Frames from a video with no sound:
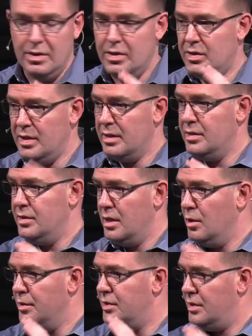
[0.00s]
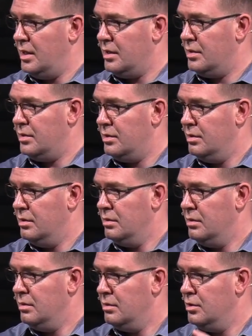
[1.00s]
to
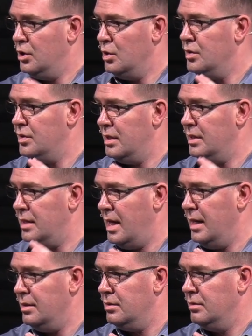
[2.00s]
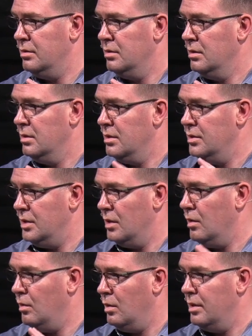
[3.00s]

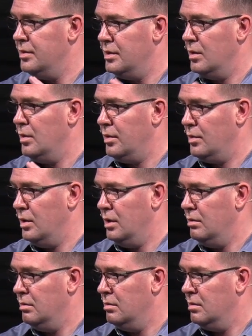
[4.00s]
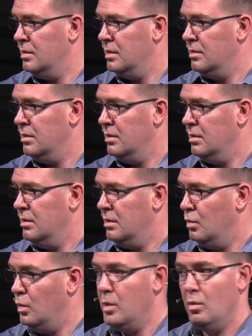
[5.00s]
606-268-0103.
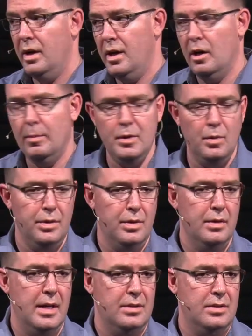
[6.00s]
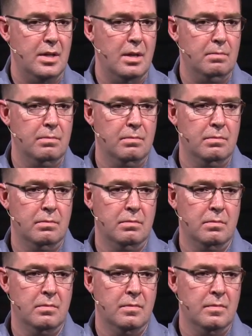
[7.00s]
We want to help you with your next step.
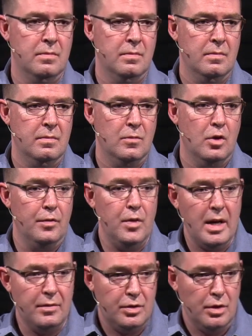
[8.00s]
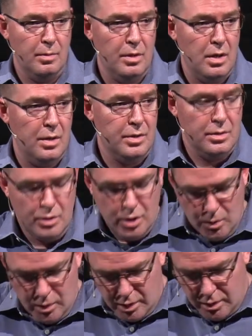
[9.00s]
Or if you have sermon notes, there's a
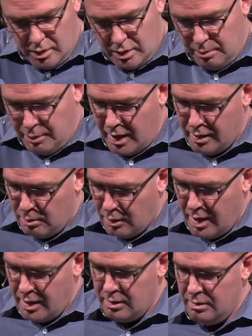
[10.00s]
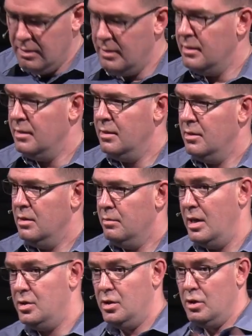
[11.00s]
QR code at the bottom right.
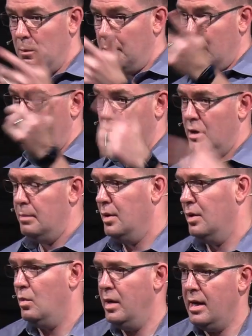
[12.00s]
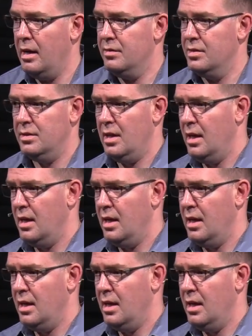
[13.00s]
Make sure you pick one up on the way out and